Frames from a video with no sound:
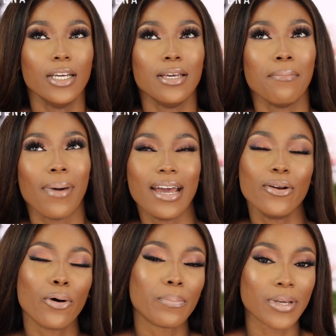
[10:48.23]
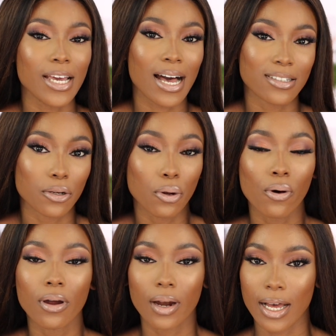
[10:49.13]
it might not be as
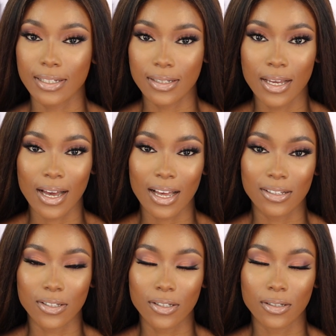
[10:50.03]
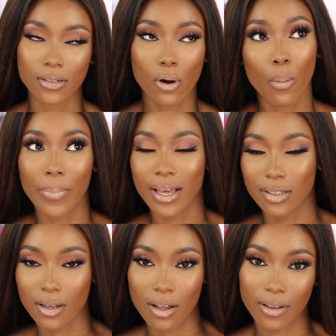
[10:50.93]
long lasting as
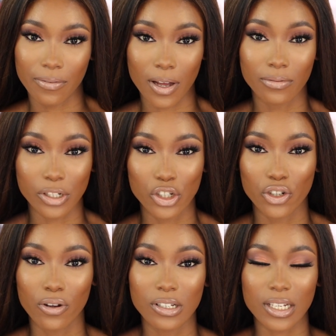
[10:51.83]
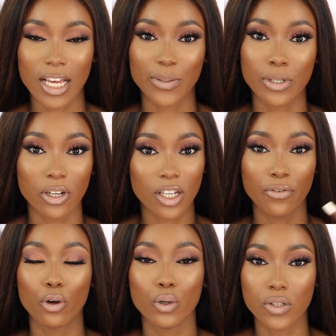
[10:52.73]
compared to other foundations, especially
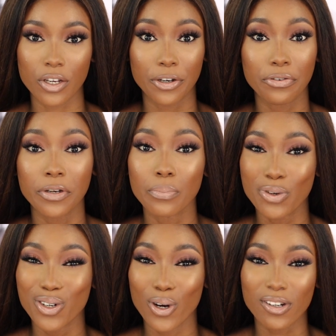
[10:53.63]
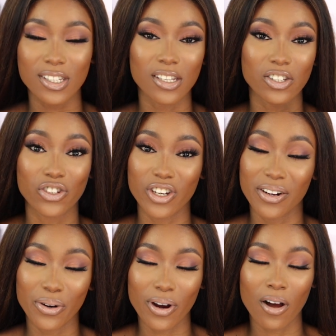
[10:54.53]
if you're using cream products. It's
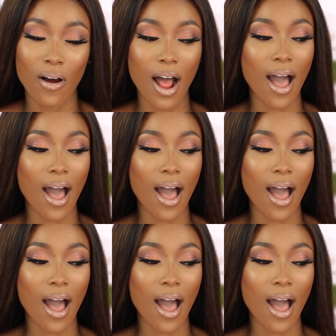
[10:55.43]
general.